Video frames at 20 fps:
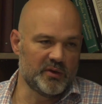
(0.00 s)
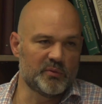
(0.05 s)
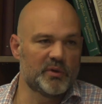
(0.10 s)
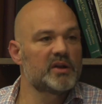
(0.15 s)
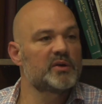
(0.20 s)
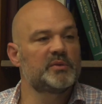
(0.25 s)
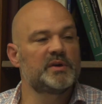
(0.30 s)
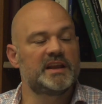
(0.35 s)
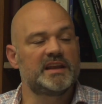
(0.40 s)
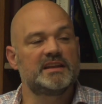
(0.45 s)
what
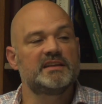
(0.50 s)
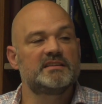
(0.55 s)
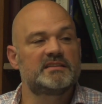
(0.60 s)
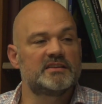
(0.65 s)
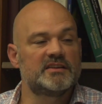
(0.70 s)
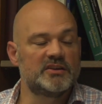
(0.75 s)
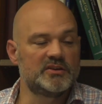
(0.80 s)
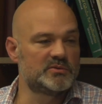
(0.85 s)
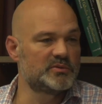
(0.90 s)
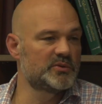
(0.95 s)
do we need to
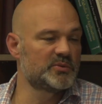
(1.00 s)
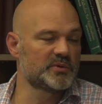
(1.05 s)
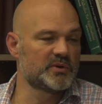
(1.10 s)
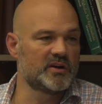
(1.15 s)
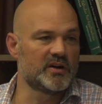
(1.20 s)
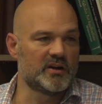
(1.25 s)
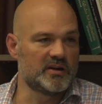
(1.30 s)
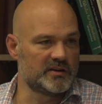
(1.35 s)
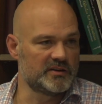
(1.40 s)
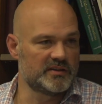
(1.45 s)
do with
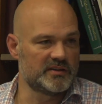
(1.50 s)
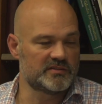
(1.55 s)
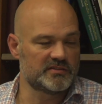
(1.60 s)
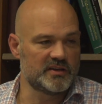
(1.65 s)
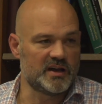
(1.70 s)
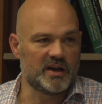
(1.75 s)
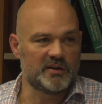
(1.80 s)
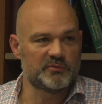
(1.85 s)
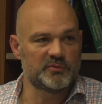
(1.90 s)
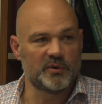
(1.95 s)
regard to
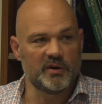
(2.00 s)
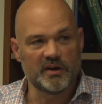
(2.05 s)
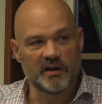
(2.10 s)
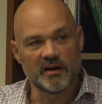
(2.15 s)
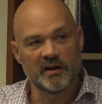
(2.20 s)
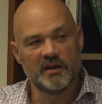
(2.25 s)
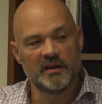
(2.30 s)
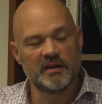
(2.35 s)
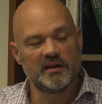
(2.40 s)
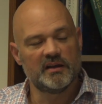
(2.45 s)
software
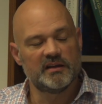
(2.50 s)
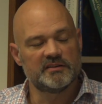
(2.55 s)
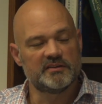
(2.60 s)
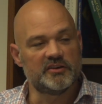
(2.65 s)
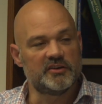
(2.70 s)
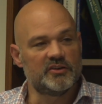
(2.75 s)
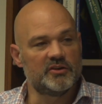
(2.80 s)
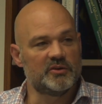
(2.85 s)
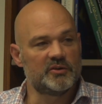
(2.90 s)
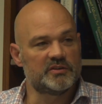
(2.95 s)

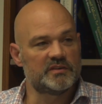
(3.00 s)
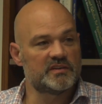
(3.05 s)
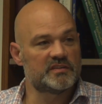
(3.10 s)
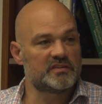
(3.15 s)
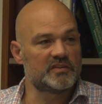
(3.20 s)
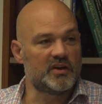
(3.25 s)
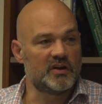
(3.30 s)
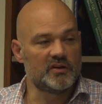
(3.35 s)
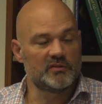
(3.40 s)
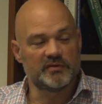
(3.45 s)
to
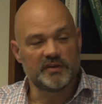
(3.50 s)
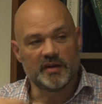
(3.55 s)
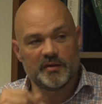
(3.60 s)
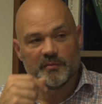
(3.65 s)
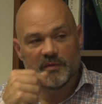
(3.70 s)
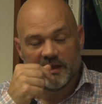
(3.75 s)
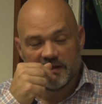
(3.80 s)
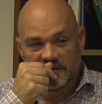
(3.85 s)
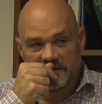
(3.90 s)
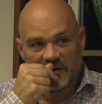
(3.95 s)
solve them?
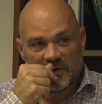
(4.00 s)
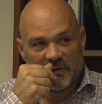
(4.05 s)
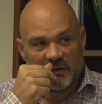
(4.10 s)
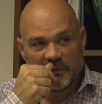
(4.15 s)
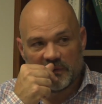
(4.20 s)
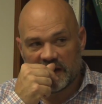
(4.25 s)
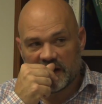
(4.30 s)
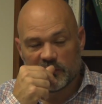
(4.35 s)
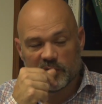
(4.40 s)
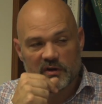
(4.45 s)
And so
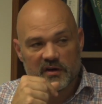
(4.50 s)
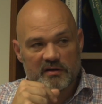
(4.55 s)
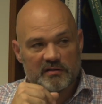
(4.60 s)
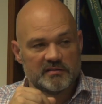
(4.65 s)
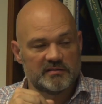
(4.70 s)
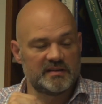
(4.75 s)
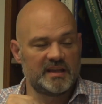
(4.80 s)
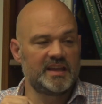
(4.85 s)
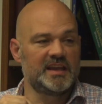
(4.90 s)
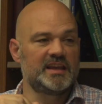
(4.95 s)
there were
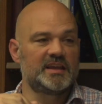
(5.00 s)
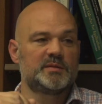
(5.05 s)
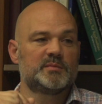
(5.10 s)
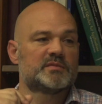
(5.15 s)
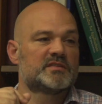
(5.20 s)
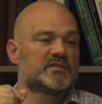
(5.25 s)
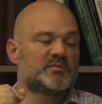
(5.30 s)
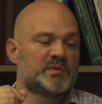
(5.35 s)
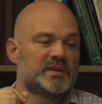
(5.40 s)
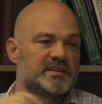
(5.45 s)

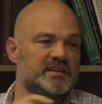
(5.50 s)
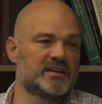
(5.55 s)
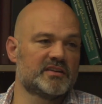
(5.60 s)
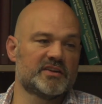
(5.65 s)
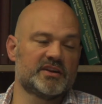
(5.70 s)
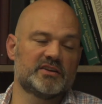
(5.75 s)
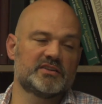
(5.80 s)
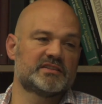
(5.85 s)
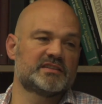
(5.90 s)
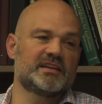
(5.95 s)
teams of
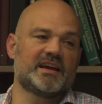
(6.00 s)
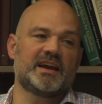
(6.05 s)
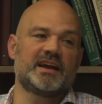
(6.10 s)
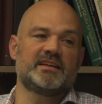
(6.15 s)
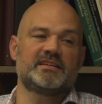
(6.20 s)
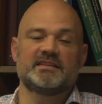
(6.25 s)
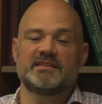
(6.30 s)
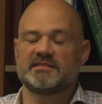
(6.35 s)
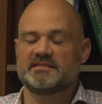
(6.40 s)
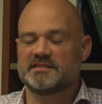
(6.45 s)
material
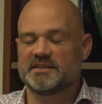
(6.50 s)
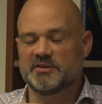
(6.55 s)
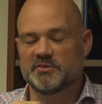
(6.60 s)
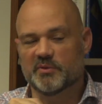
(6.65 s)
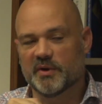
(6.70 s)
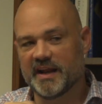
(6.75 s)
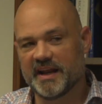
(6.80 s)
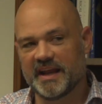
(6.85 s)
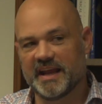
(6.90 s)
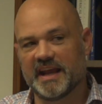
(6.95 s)
scientists and
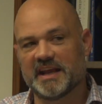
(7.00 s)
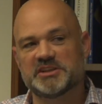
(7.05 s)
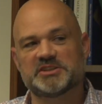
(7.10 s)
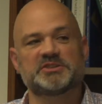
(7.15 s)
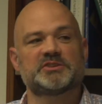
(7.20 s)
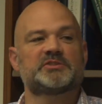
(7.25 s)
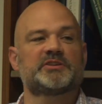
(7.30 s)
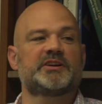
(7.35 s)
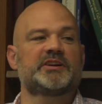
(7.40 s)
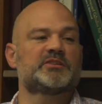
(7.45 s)

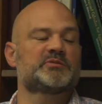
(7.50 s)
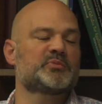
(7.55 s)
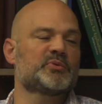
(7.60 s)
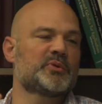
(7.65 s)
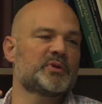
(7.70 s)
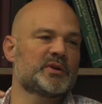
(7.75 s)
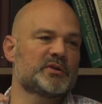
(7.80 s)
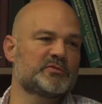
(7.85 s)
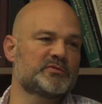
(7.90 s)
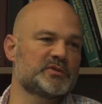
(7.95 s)
radiation
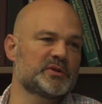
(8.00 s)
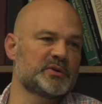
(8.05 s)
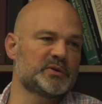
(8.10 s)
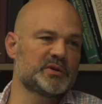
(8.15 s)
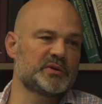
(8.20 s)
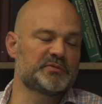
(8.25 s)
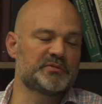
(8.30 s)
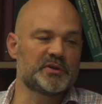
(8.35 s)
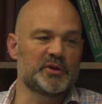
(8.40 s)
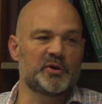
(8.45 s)
transport and
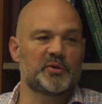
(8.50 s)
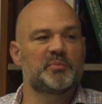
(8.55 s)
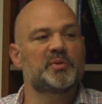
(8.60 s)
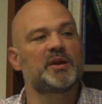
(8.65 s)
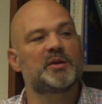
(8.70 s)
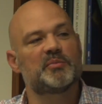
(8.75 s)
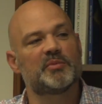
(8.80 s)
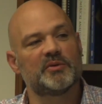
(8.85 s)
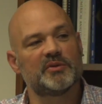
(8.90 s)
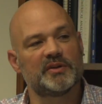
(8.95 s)
fluid flow
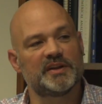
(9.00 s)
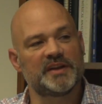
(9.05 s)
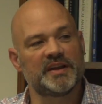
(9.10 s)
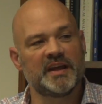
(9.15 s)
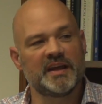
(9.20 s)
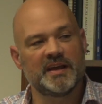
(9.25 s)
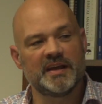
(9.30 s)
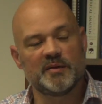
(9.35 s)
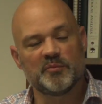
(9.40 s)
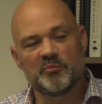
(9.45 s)
people and
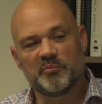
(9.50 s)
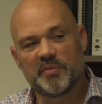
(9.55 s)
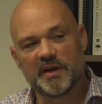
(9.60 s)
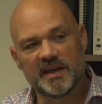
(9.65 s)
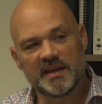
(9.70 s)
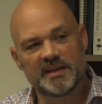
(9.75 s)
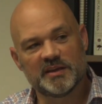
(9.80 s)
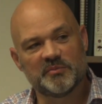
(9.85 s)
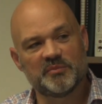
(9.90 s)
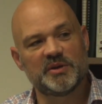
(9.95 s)

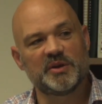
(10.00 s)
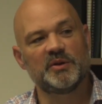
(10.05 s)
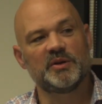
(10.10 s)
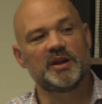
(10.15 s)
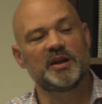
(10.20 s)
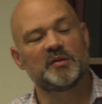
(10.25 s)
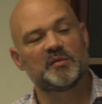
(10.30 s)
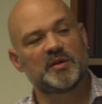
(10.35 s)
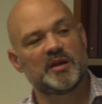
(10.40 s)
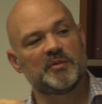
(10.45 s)
big
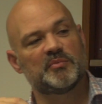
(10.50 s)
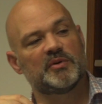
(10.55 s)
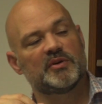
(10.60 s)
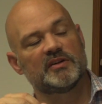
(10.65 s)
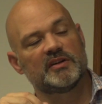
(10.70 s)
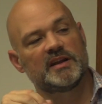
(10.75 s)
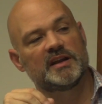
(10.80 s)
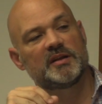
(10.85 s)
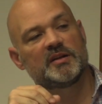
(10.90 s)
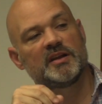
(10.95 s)
computing
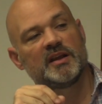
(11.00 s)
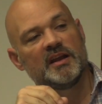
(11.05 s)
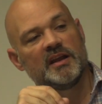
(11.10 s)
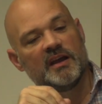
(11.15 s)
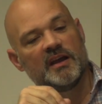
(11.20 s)
people and